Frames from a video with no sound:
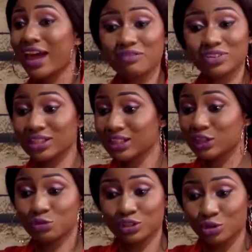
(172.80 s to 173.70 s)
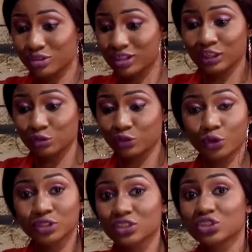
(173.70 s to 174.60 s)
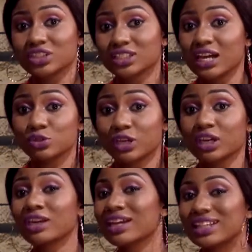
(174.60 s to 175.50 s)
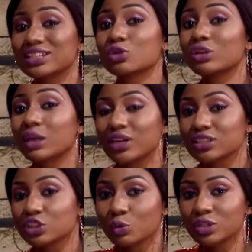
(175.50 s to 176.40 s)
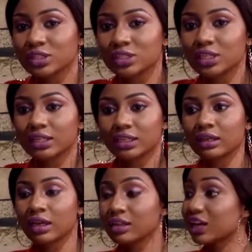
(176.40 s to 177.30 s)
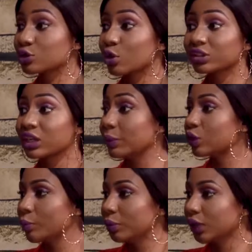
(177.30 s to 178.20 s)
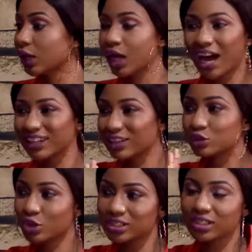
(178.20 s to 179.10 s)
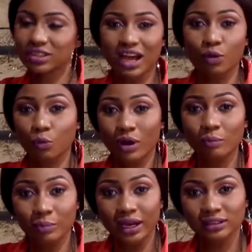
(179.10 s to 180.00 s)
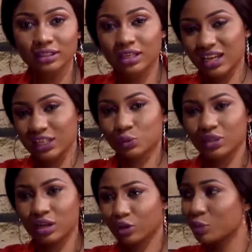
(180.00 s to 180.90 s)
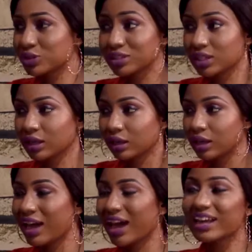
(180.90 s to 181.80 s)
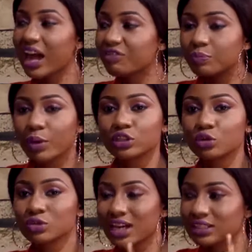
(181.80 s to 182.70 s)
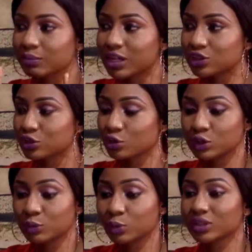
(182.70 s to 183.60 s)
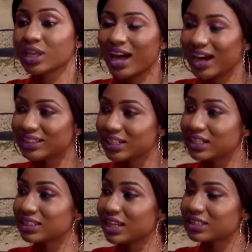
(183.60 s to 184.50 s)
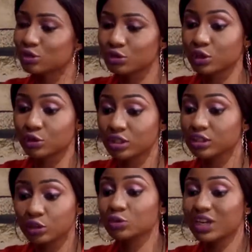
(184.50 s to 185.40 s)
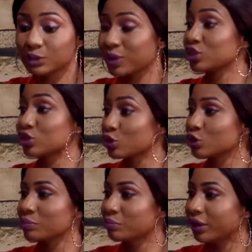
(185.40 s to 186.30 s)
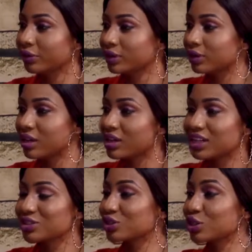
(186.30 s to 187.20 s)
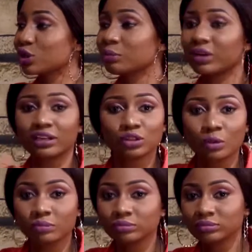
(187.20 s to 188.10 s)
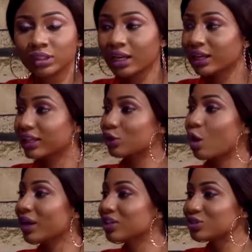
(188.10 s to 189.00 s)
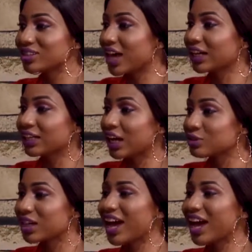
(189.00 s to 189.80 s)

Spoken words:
Everything they do is under their roof until she decides, okay, this is the only place to see her. Then that's called keeping company. And then just that one man is with her, comes to see her. And everybody knows that's the man she's going to be with. And it's so serious because they know that person she's going to. It's not just some random, you come and you just hang out.